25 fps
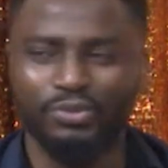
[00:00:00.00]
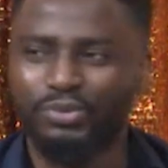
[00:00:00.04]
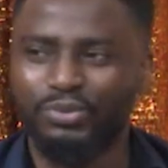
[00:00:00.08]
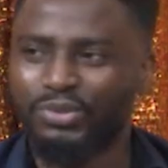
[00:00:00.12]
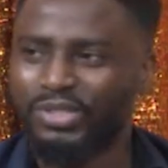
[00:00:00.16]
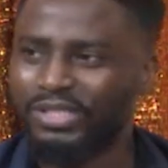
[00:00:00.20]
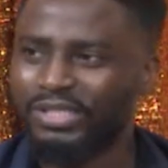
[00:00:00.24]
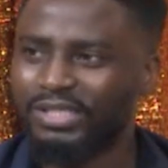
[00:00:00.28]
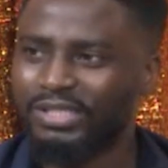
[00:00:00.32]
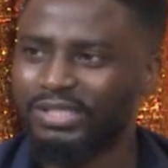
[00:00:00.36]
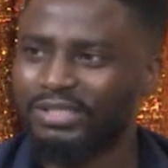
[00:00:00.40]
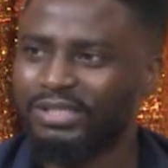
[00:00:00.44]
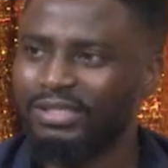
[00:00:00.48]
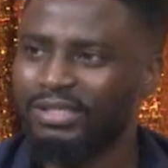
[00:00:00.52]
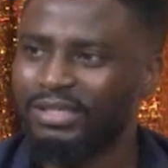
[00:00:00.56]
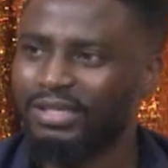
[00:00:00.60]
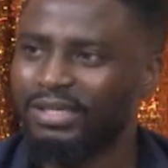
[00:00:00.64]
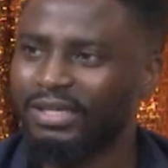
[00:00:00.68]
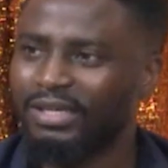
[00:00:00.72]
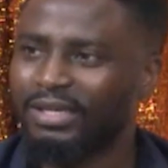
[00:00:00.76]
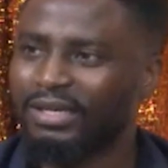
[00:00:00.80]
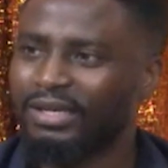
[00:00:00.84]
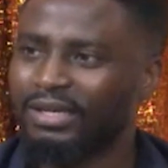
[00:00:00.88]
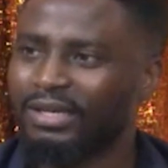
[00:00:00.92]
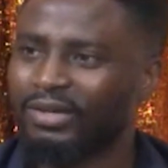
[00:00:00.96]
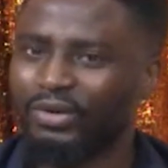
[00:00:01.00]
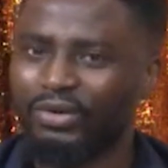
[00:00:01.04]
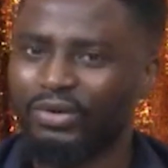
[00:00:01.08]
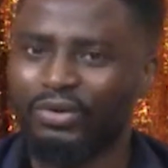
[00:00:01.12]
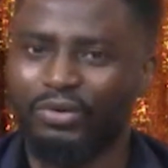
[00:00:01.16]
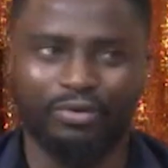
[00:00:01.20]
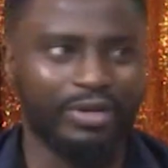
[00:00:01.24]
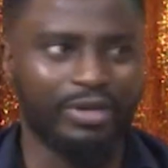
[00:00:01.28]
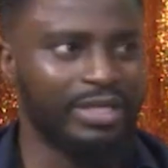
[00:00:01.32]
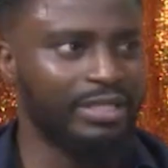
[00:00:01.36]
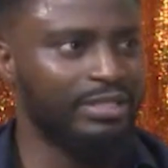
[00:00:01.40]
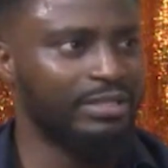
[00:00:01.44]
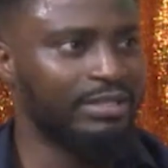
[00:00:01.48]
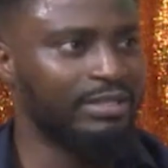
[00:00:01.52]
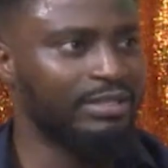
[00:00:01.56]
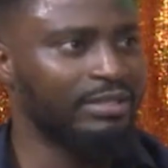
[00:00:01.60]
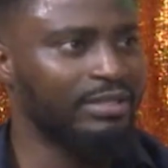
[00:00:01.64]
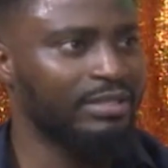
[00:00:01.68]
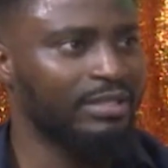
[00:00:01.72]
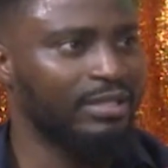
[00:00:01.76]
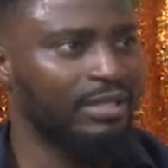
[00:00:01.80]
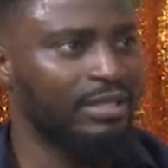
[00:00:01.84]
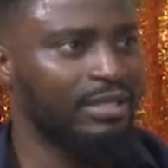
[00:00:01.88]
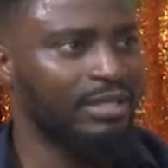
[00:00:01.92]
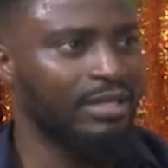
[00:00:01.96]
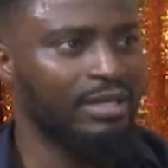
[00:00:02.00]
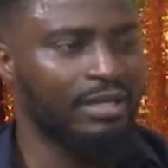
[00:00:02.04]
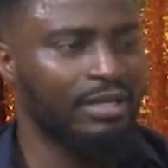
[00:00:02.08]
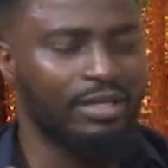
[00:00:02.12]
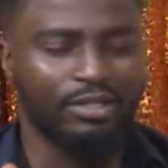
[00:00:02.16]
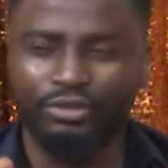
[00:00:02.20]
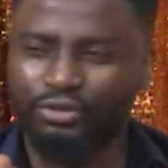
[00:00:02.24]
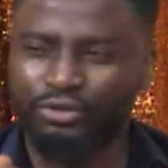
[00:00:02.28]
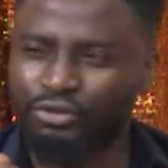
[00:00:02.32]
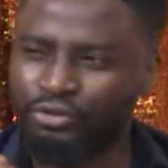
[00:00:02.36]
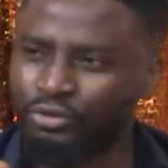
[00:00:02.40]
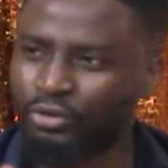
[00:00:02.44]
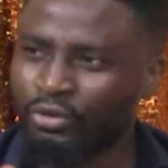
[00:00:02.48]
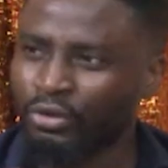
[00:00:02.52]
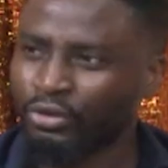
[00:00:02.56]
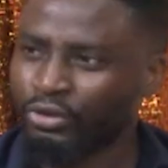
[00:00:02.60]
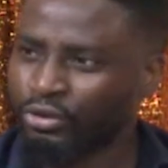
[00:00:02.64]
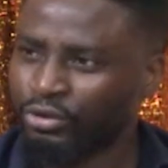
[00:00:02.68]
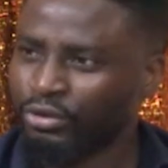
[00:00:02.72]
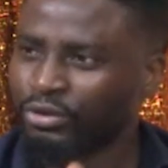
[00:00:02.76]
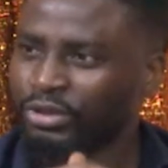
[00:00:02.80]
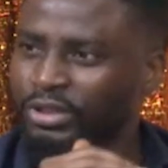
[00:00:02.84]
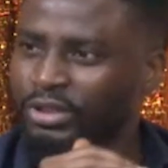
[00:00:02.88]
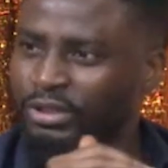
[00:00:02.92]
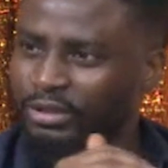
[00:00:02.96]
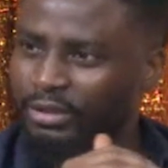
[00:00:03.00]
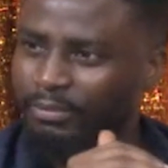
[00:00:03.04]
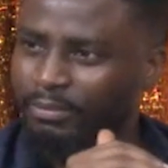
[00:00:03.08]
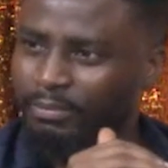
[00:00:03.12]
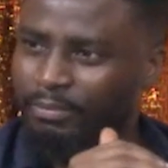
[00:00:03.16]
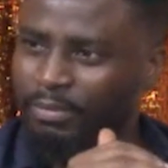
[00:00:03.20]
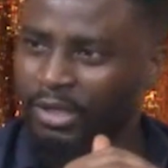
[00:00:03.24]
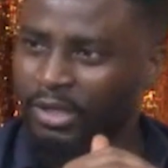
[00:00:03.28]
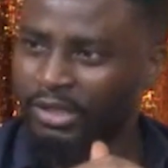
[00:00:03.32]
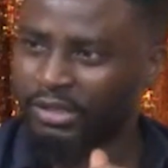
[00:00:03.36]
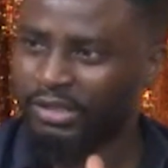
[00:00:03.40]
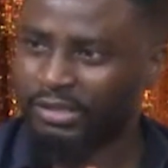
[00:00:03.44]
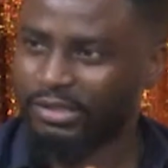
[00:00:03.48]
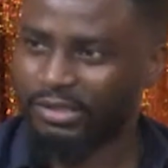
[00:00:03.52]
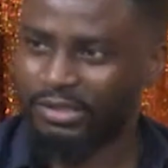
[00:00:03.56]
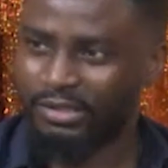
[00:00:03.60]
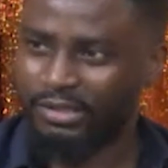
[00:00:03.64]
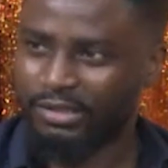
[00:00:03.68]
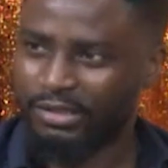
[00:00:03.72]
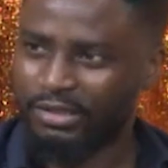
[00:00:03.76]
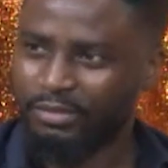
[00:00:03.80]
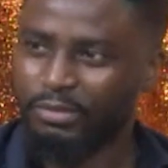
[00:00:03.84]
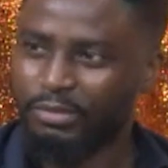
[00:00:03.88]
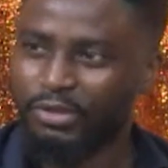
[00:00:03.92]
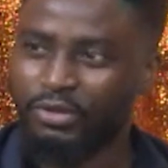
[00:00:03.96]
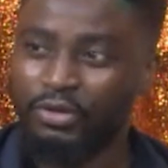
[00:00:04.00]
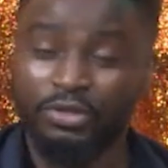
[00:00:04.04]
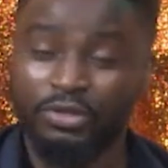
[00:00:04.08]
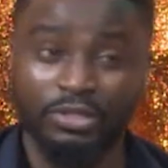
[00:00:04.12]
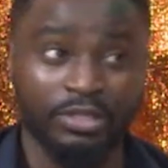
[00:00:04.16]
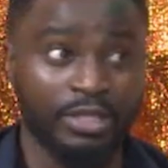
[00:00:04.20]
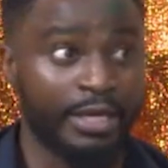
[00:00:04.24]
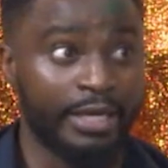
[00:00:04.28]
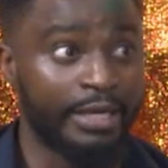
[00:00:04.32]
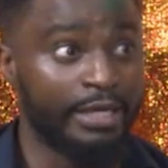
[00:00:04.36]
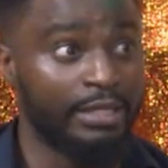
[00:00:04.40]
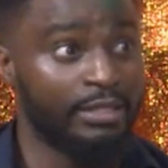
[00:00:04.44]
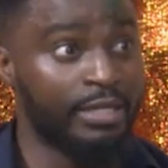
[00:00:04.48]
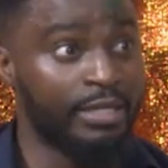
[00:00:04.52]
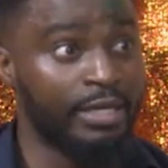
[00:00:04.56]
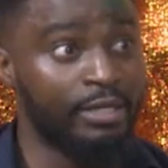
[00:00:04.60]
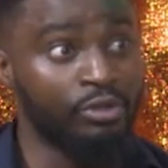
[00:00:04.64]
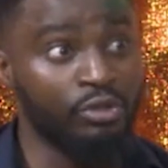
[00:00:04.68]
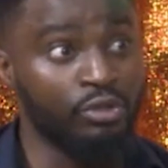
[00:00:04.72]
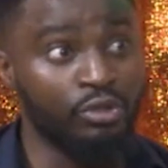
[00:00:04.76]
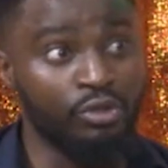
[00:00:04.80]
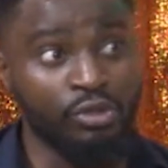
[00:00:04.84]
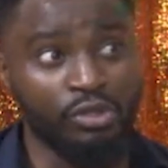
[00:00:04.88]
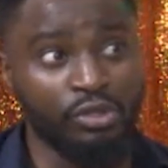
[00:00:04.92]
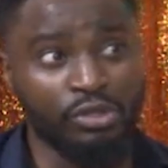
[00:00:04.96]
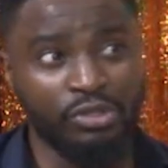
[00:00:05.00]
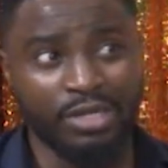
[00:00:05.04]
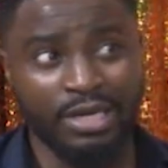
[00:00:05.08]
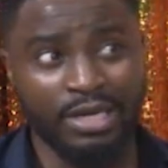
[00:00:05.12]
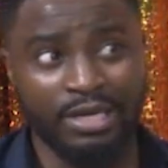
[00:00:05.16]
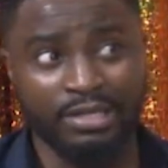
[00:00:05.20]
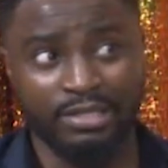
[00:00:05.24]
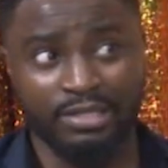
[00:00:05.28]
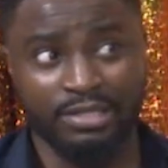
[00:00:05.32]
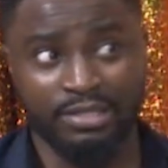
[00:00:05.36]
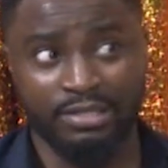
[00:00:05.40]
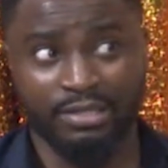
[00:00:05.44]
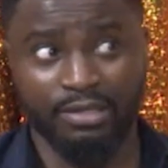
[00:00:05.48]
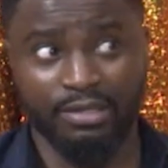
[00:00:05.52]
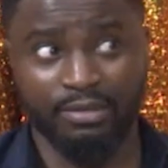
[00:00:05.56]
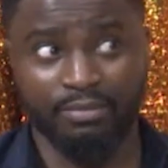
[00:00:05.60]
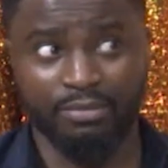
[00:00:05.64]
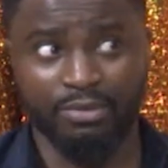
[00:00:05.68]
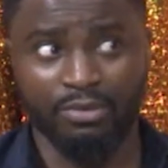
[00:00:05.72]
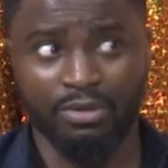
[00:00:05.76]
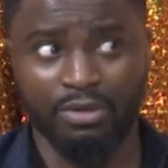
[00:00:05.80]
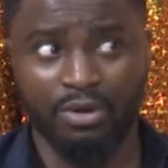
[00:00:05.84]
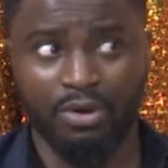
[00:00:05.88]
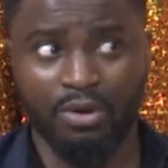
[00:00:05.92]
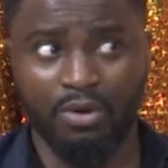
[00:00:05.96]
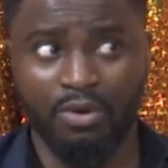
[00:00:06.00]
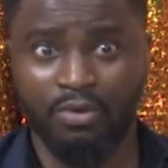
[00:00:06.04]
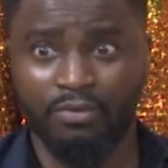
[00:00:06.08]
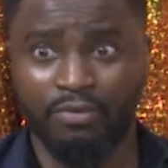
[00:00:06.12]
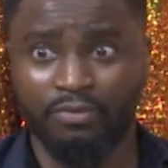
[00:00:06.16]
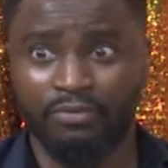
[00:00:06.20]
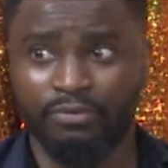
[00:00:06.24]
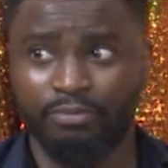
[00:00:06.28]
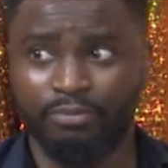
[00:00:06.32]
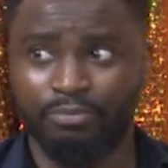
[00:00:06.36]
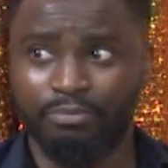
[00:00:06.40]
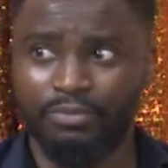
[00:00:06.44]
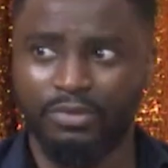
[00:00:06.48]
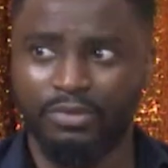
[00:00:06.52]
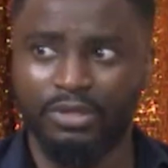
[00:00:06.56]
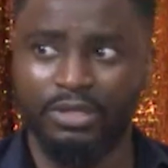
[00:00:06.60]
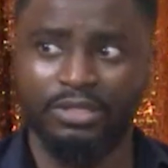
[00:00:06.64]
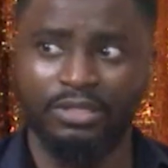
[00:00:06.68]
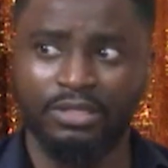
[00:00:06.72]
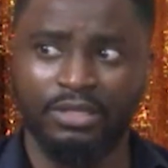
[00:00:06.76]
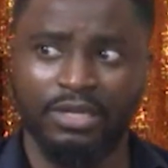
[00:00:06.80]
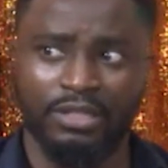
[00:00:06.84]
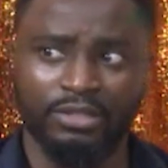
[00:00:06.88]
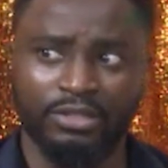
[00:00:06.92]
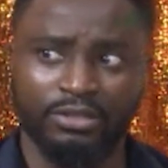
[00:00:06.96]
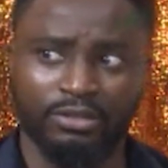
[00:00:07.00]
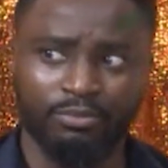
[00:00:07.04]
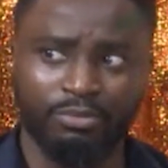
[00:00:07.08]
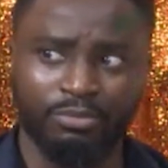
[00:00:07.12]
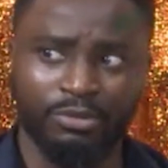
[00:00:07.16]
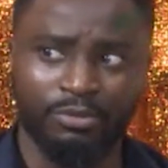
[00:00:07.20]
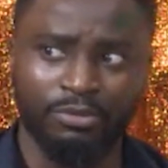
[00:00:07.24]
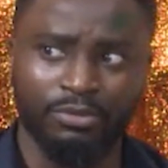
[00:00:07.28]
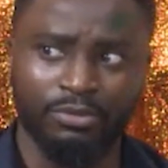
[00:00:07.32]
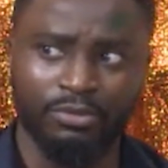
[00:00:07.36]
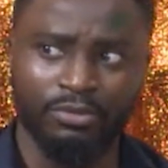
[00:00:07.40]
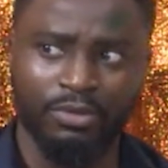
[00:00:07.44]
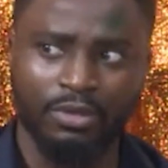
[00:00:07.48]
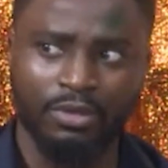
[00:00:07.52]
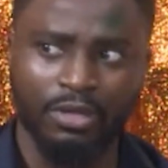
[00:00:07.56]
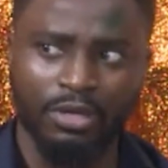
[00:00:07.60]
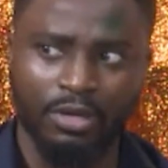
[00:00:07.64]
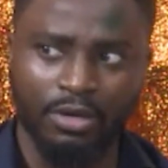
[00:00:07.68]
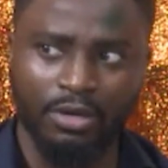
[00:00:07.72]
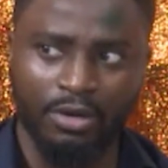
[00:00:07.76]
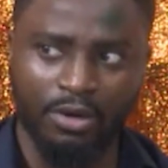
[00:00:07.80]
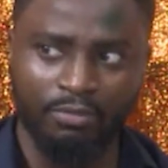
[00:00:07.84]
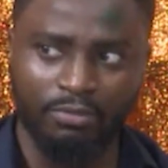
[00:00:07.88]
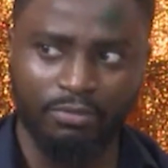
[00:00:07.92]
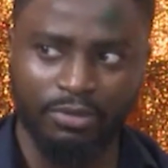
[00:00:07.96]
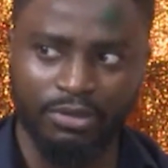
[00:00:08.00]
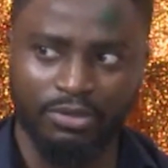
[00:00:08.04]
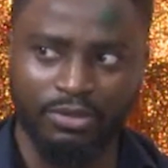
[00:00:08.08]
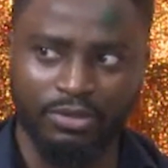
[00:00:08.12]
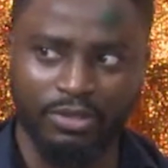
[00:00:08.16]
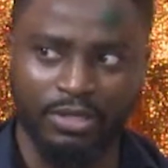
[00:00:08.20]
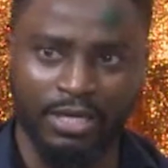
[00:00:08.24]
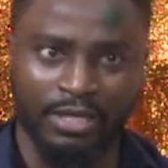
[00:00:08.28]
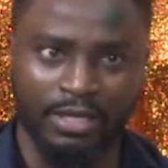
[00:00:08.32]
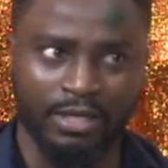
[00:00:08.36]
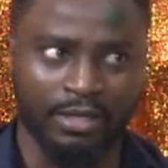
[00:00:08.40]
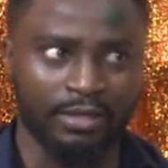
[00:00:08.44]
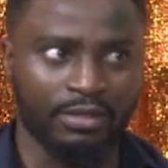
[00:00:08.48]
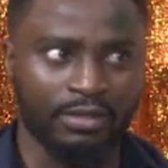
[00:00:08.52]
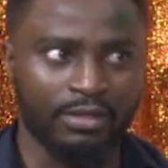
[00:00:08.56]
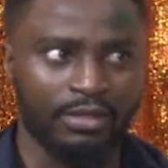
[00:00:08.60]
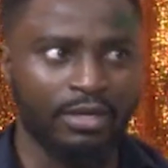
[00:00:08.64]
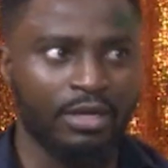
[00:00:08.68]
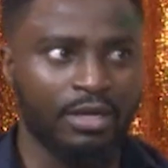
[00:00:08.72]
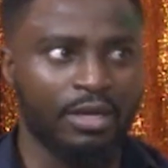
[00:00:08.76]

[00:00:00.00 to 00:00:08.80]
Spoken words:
You see already structured parties, because they're used to that system of international people coming to Ghana.